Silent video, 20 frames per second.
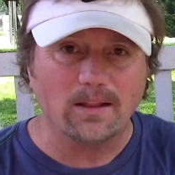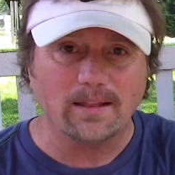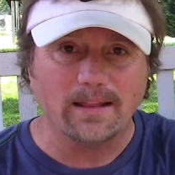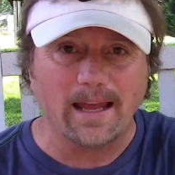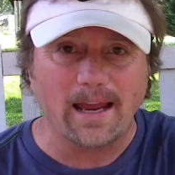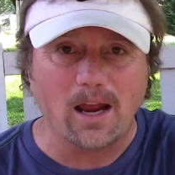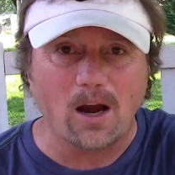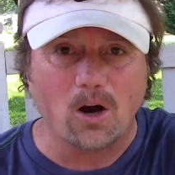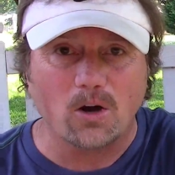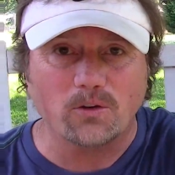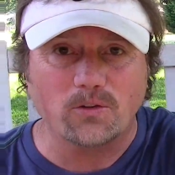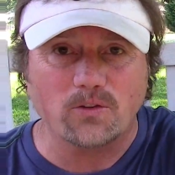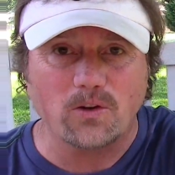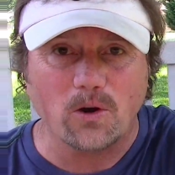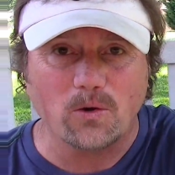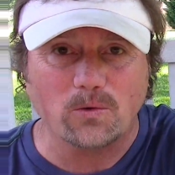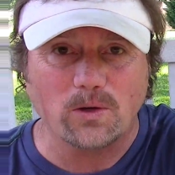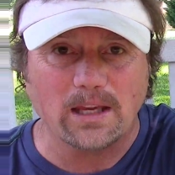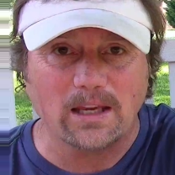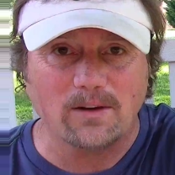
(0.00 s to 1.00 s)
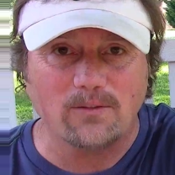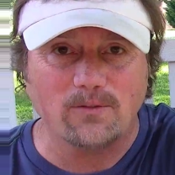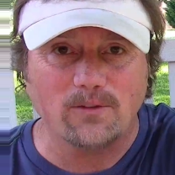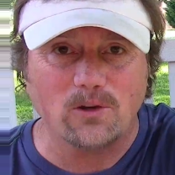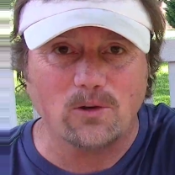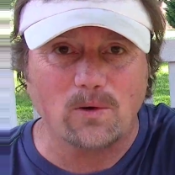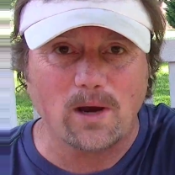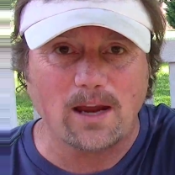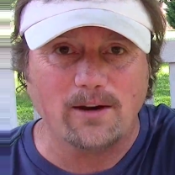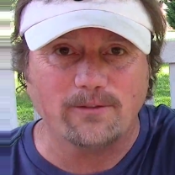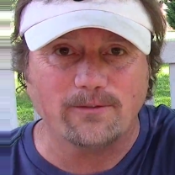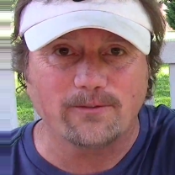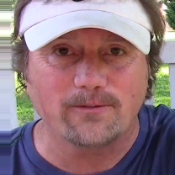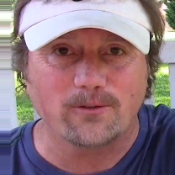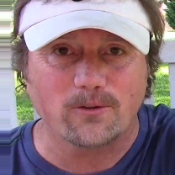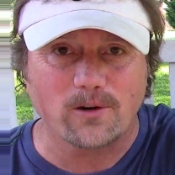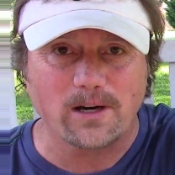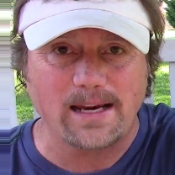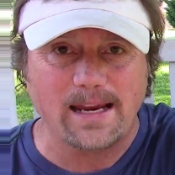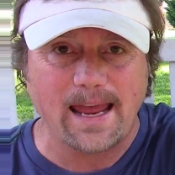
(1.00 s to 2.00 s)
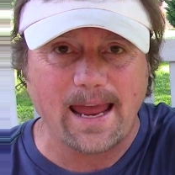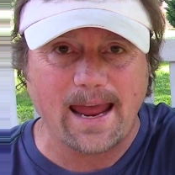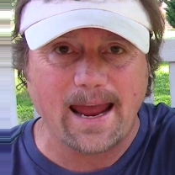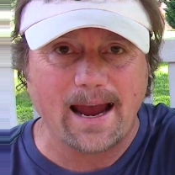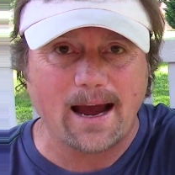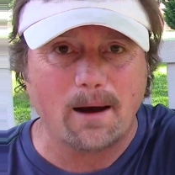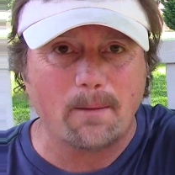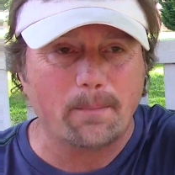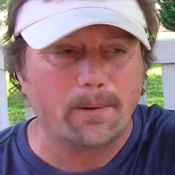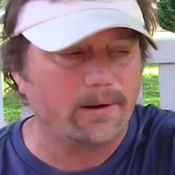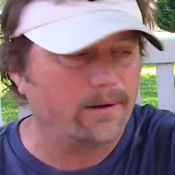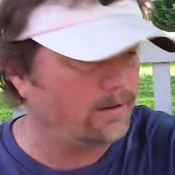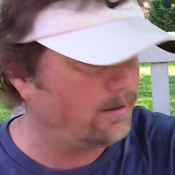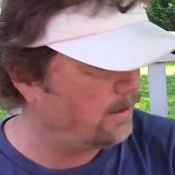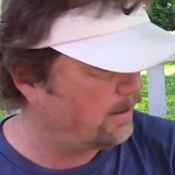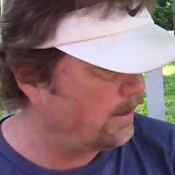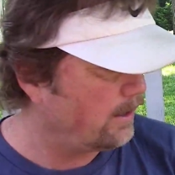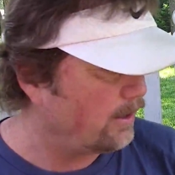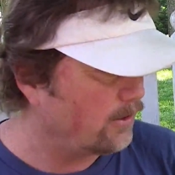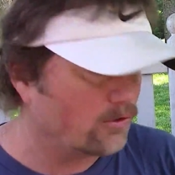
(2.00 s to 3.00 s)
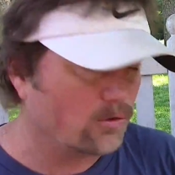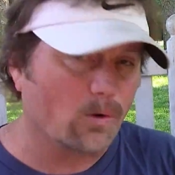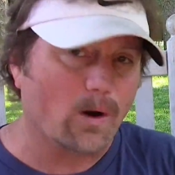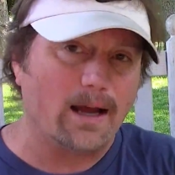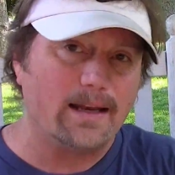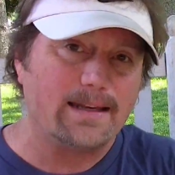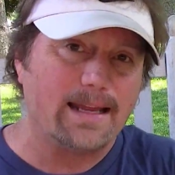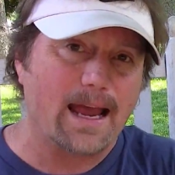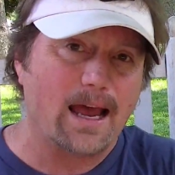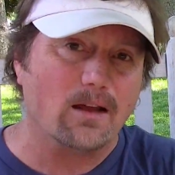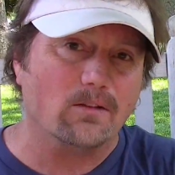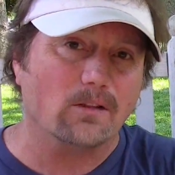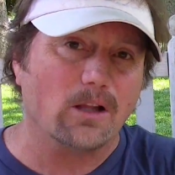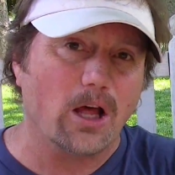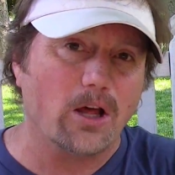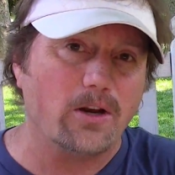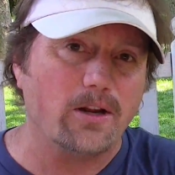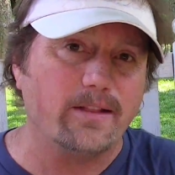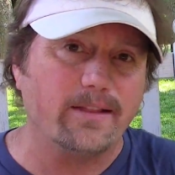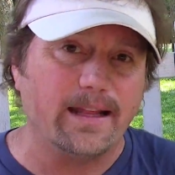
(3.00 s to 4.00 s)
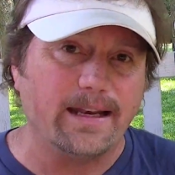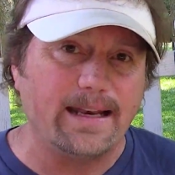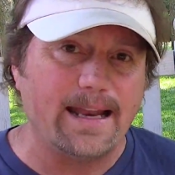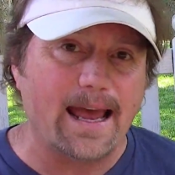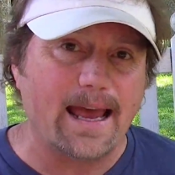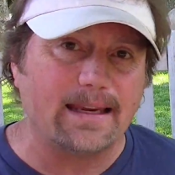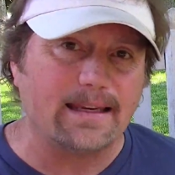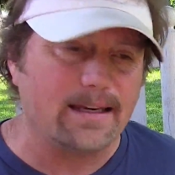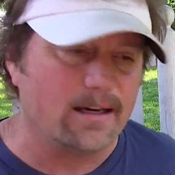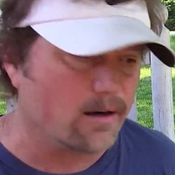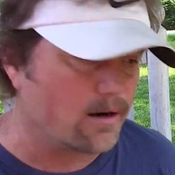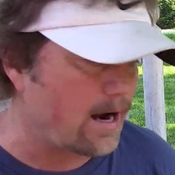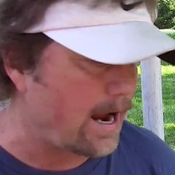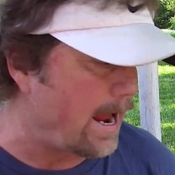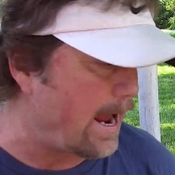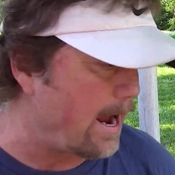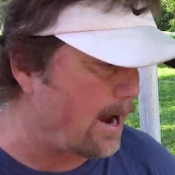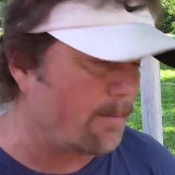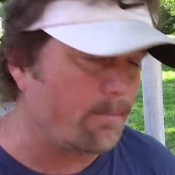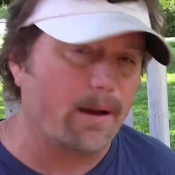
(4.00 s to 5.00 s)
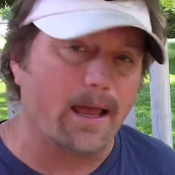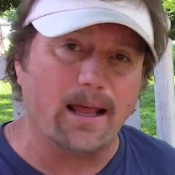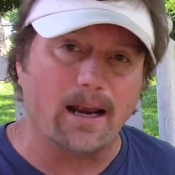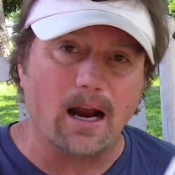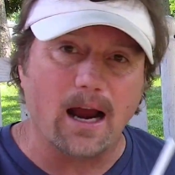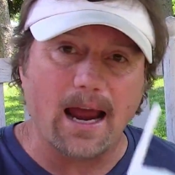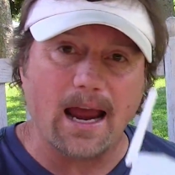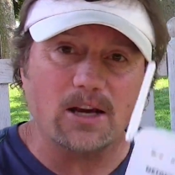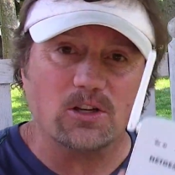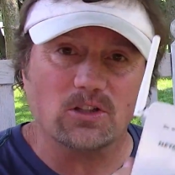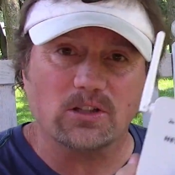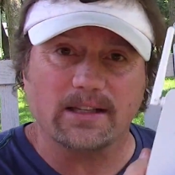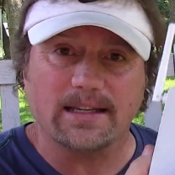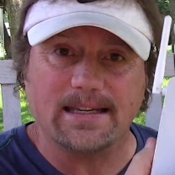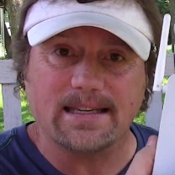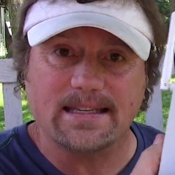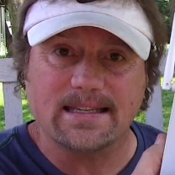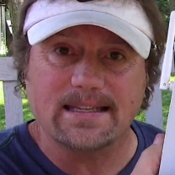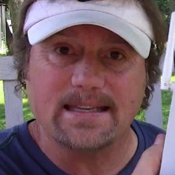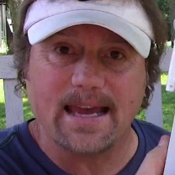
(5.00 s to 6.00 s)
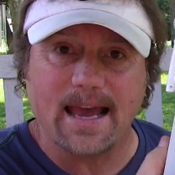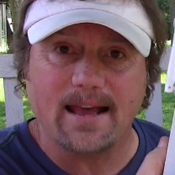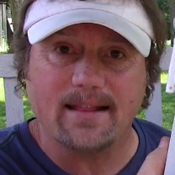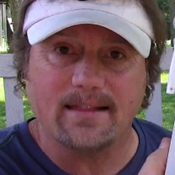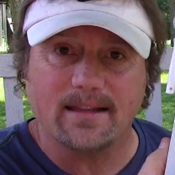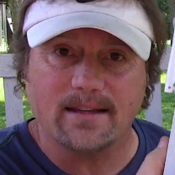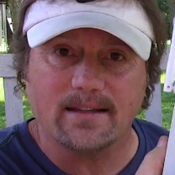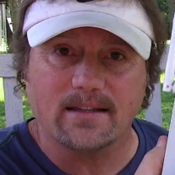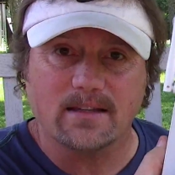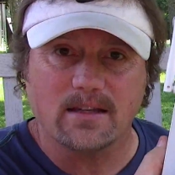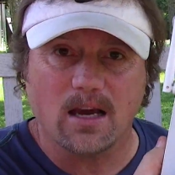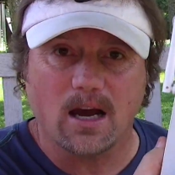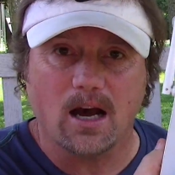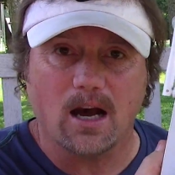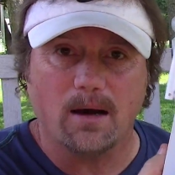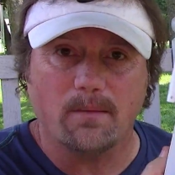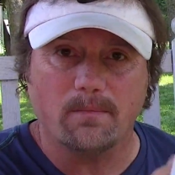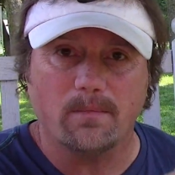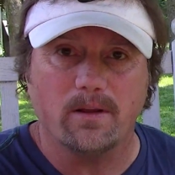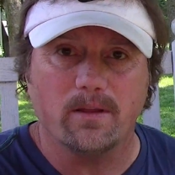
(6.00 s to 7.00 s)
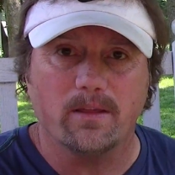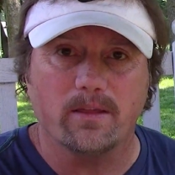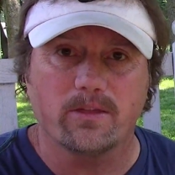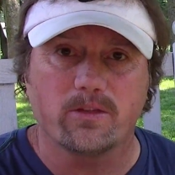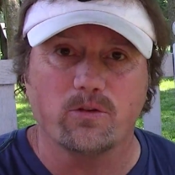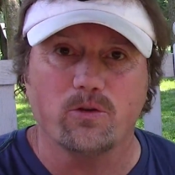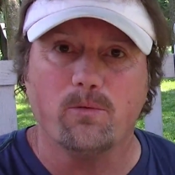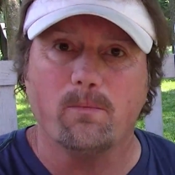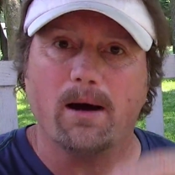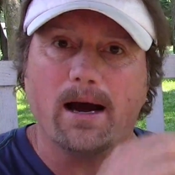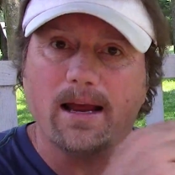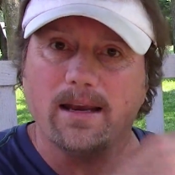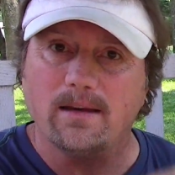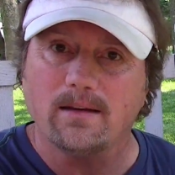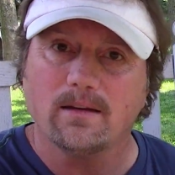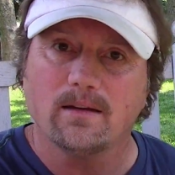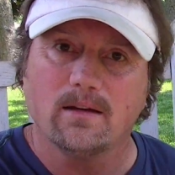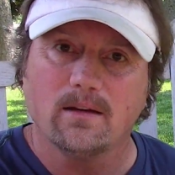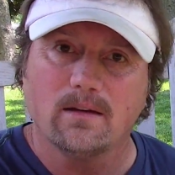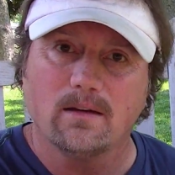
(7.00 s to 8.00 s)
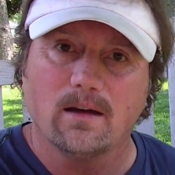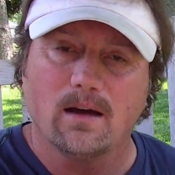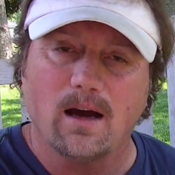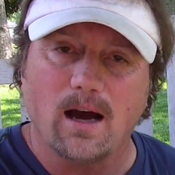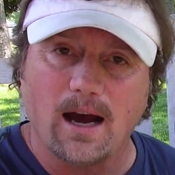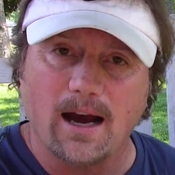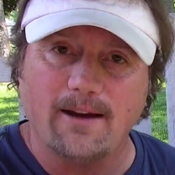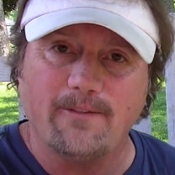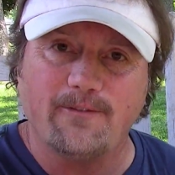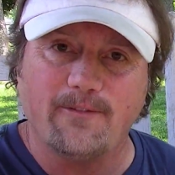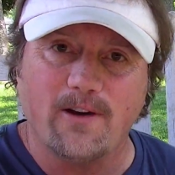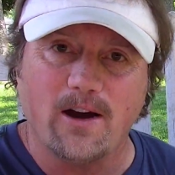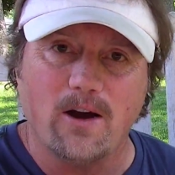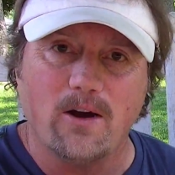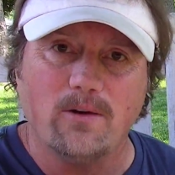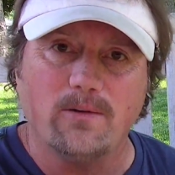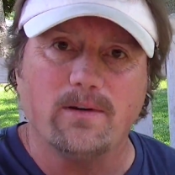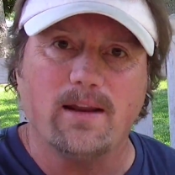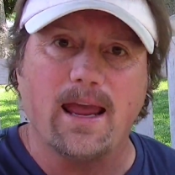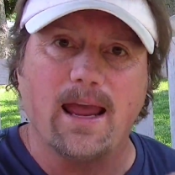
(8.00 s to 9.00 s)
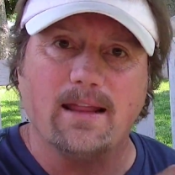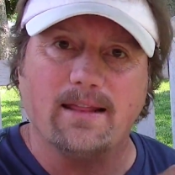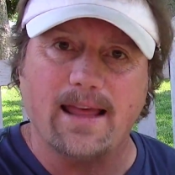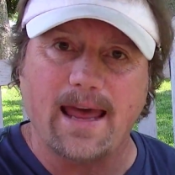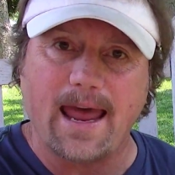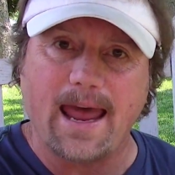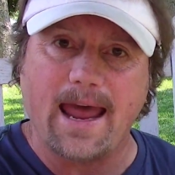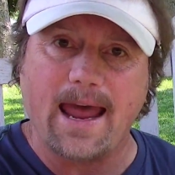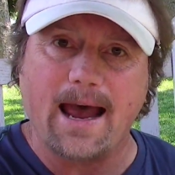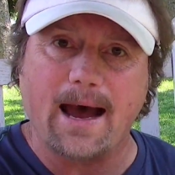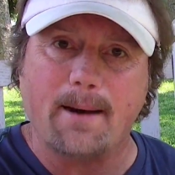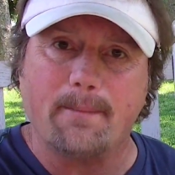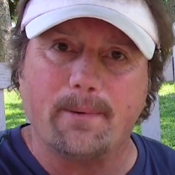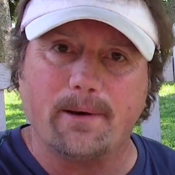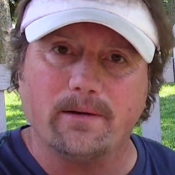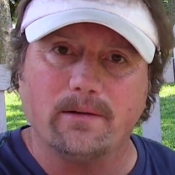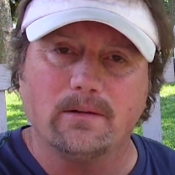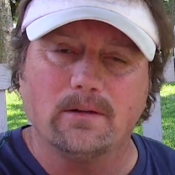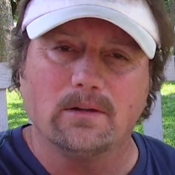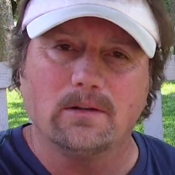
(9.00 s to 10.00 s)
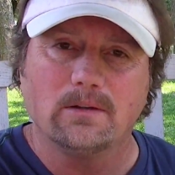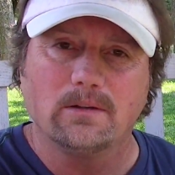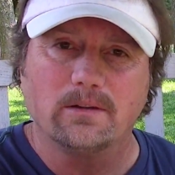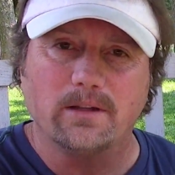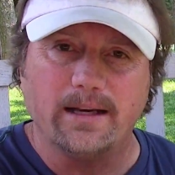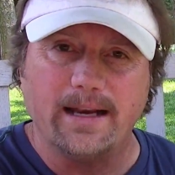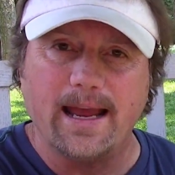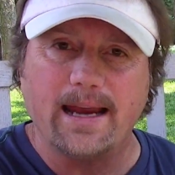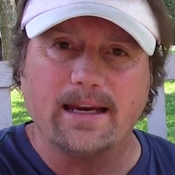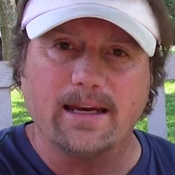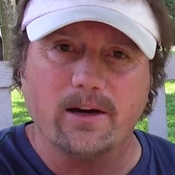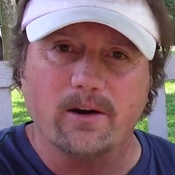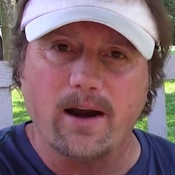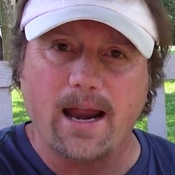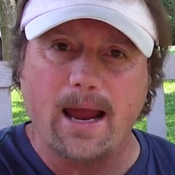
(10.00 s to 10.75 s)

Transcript: they also give you a free app. So I downloaded the Netgear app, and I actually set this up through my iPhone and the app, the Netgear